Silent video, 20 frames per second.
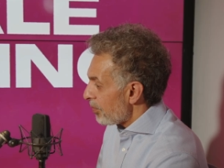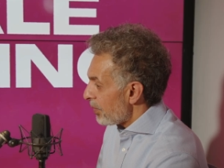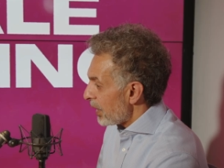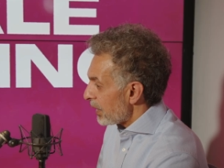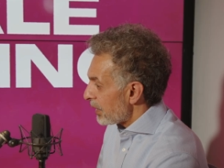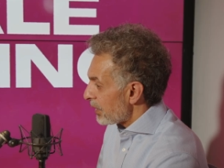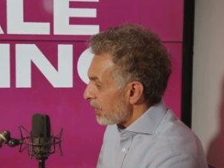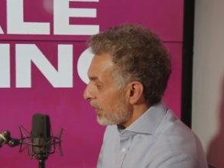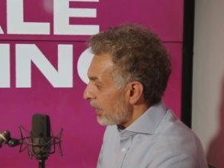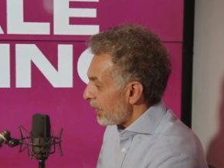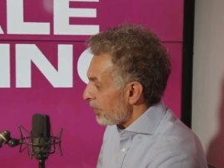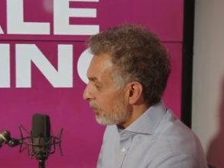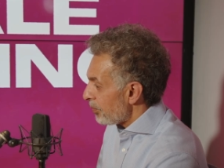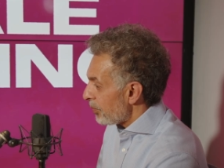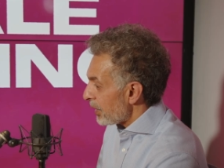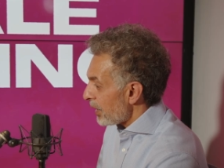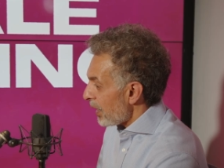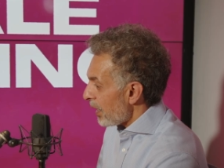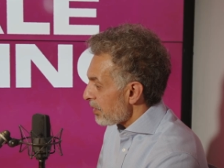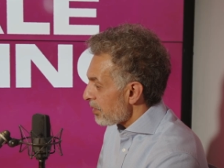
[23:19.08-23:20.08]
But
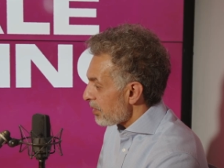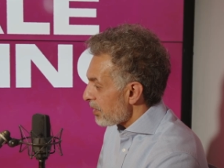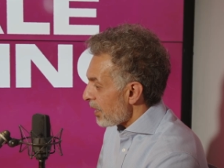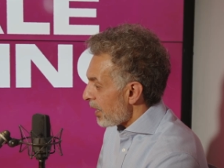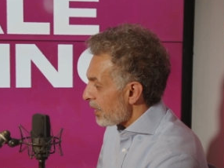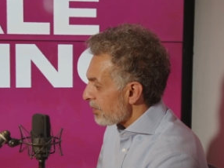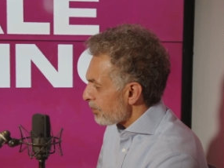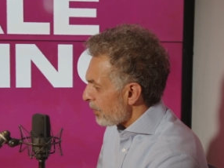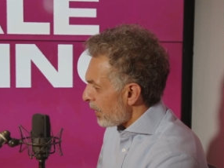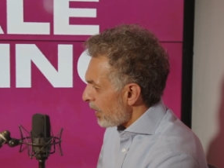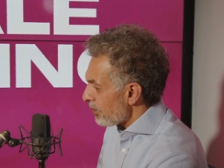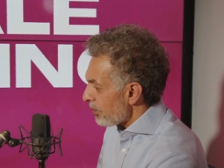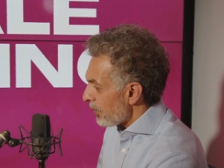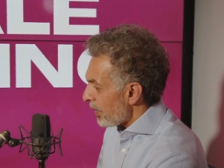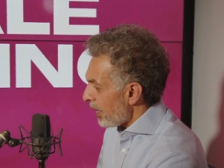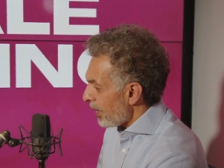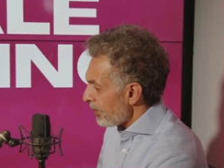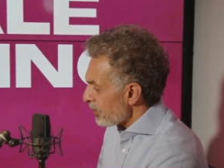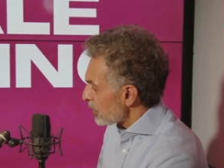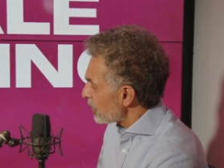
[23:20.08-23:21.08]

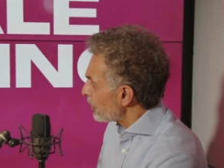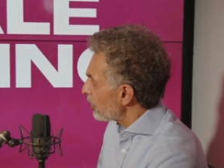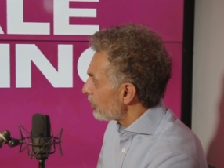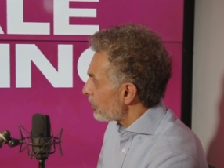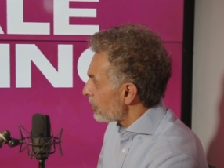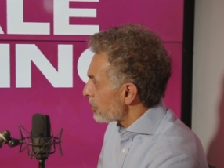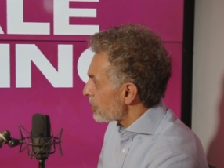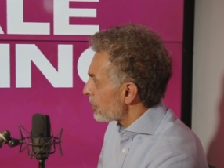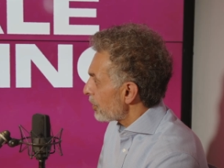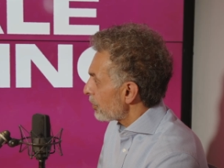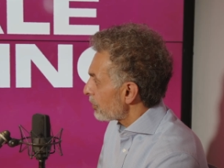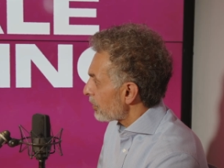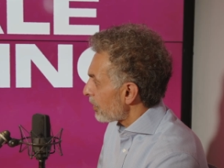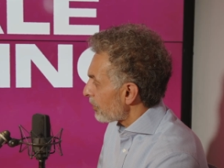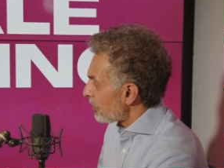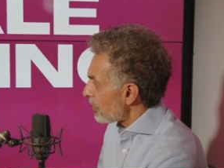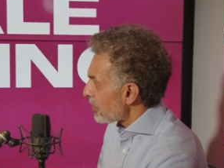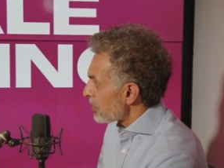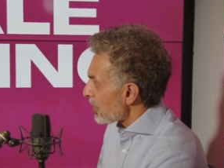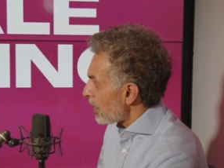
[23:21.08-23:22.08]
I'm absolutely certain
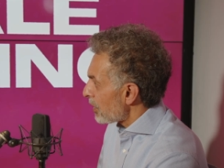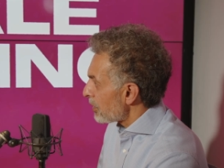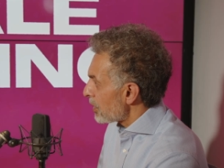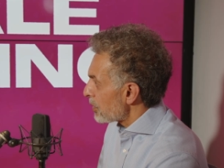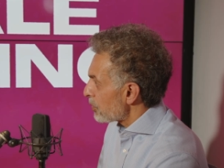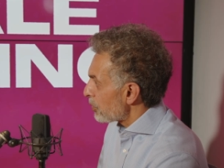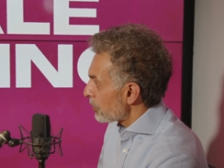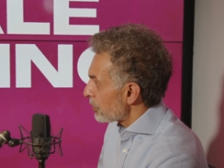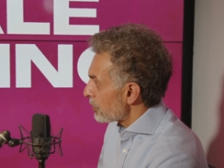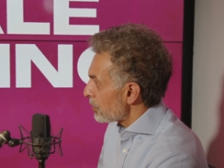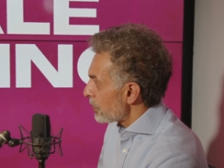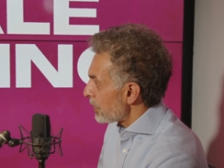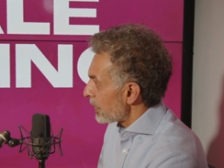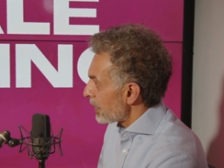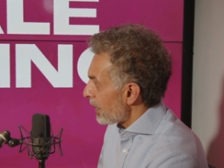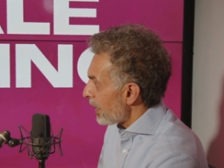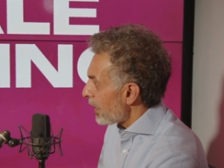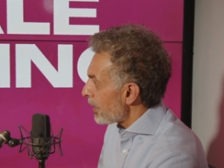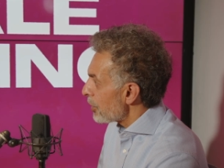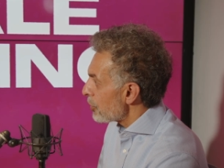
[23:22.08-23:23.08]
that if the Saudis were to
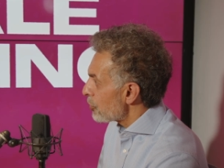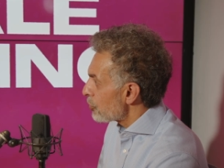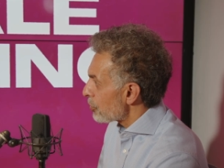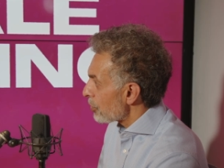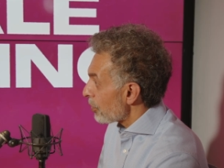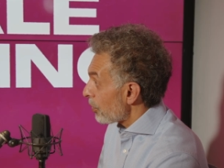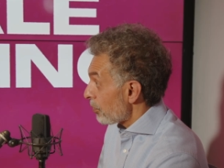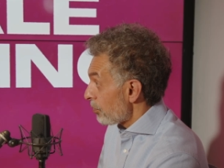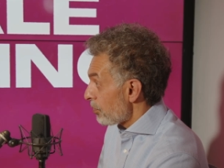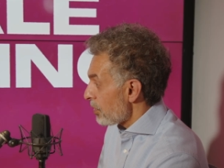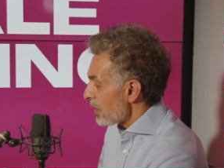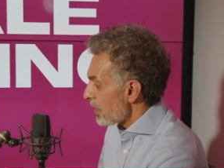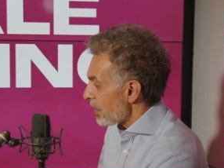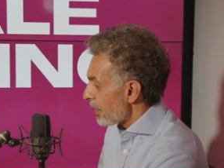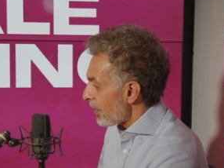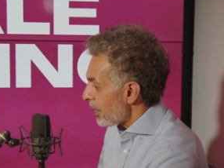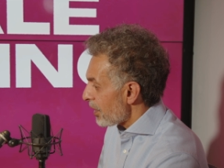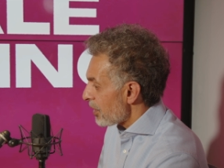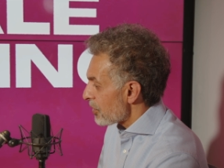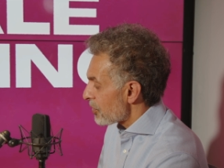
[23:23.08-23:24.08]
engage or
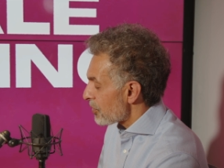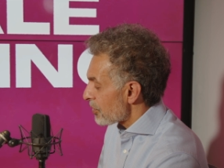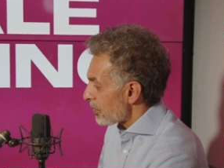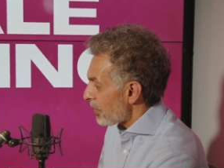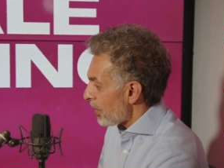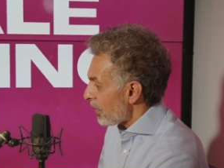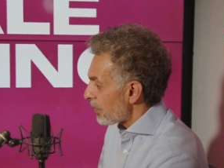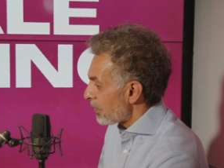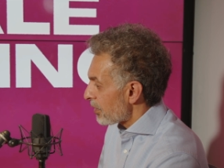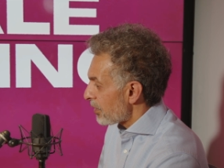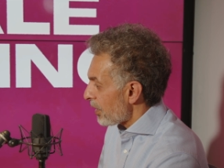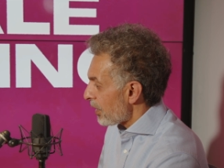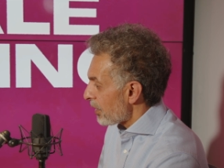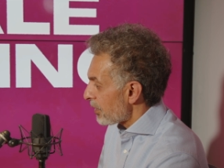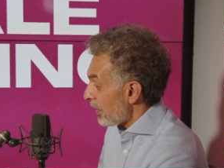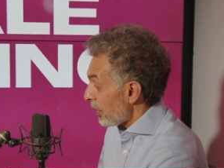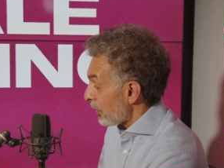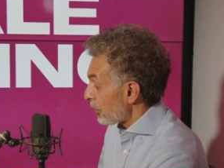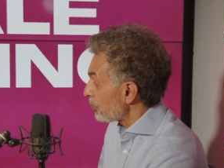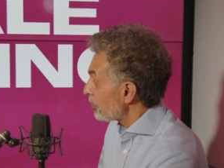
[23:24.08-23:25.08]
re-engage, that
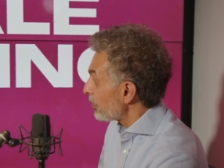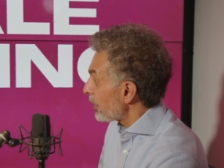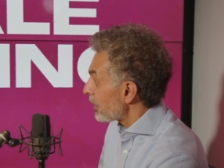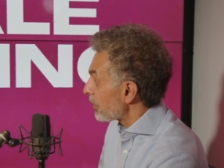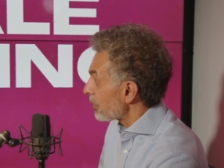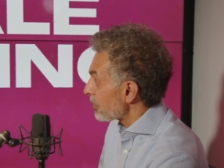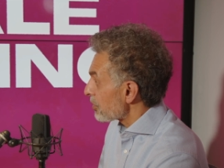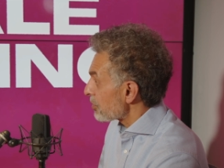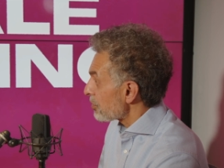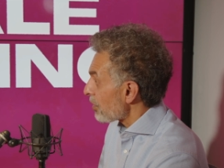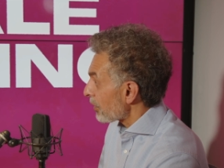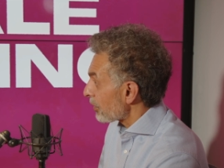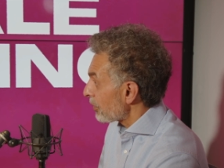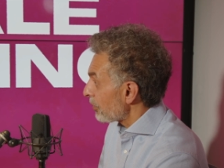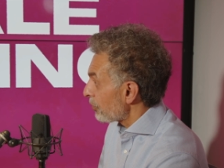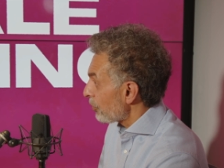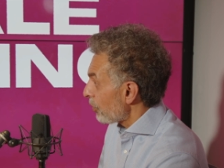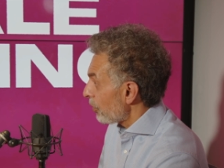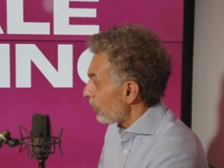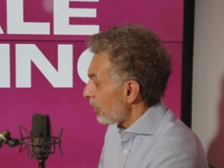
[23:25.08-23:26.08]
they could play a
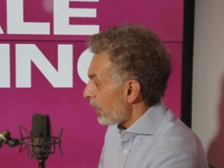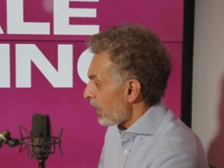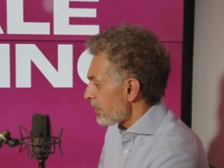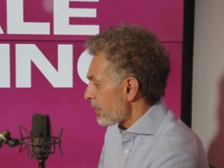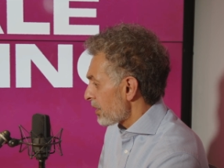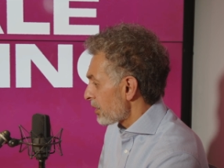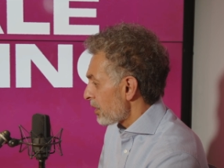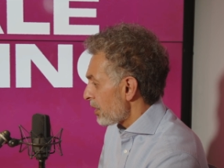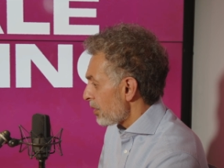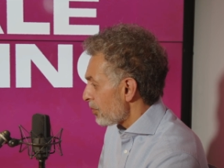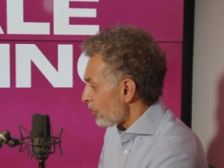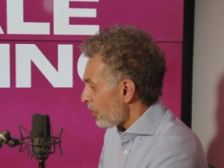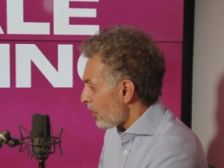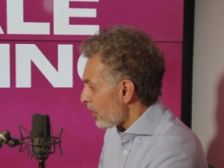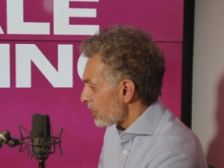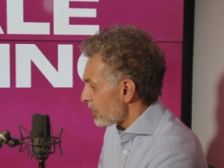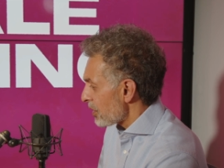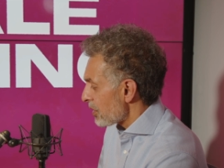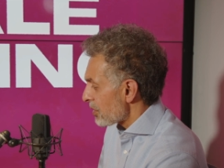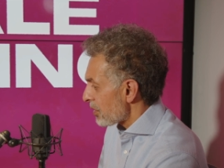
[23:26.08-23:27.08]
constructive role. I think the
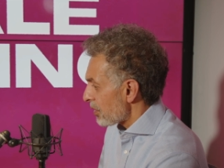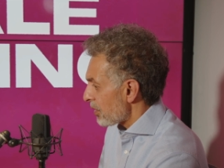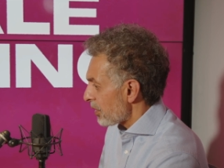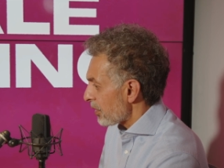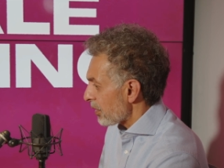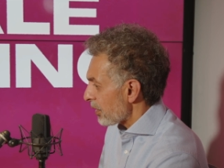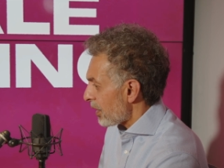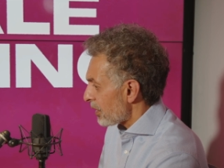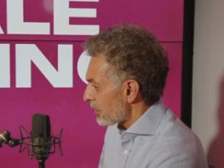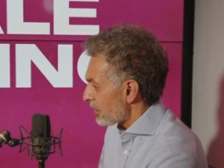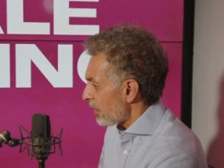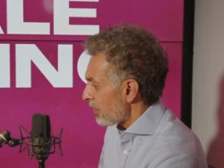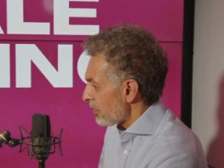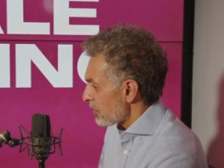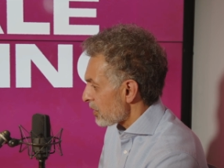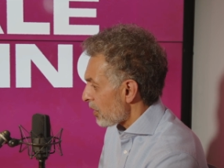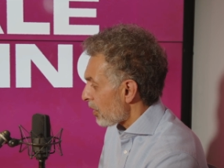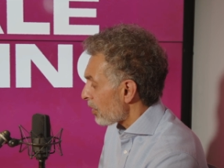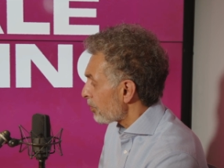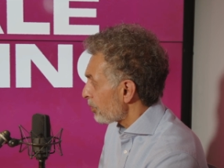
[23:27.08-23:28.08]
Emiratis and the
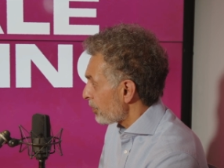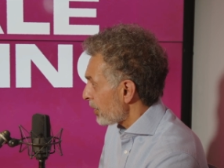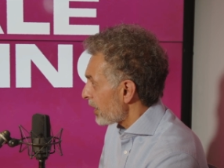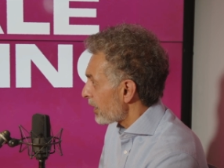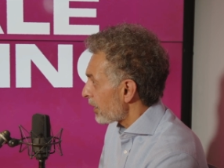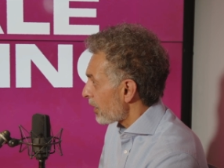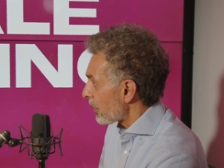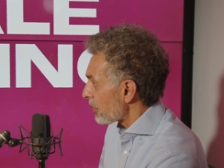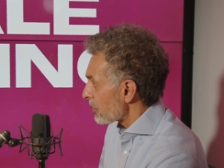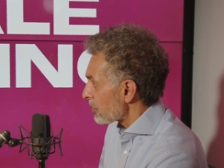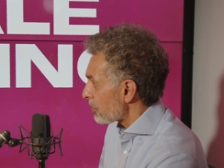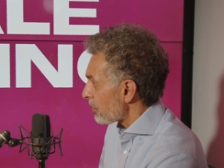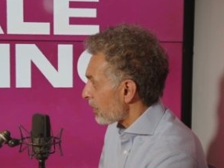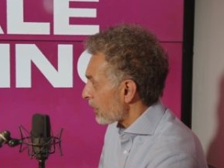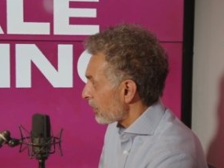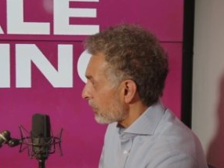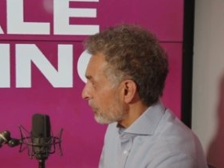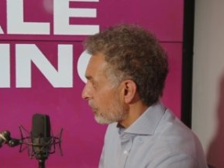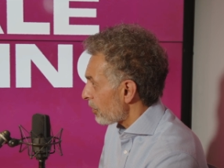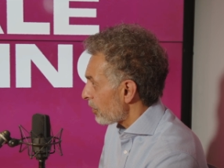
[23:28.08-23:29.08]
Qataris are playing a
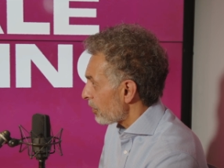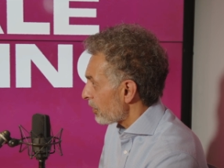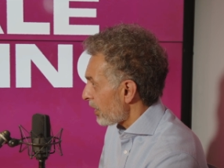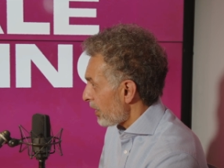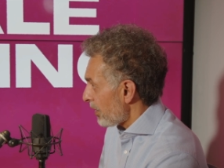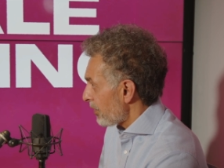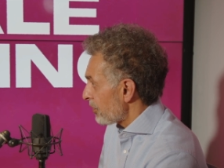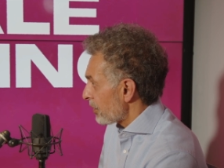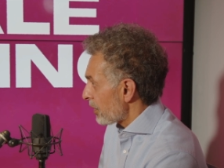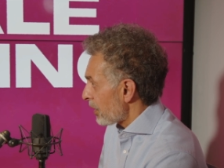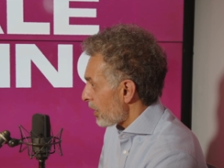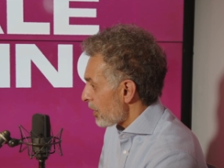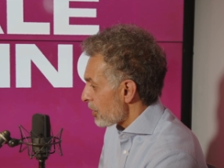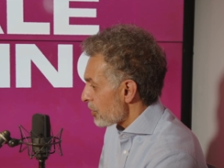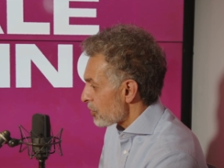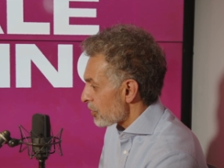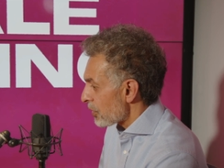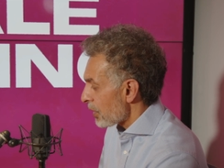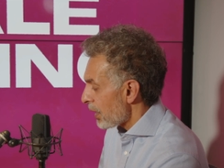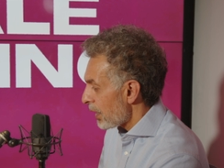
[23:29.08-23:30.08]
constructive role. They have
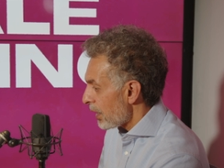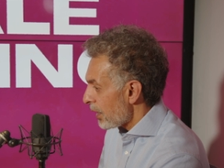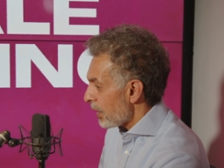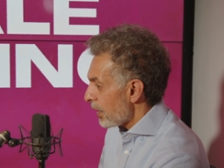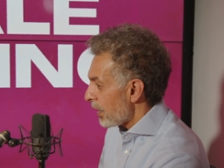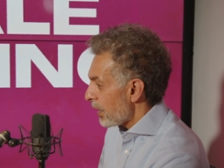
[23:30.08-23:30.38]
engaged.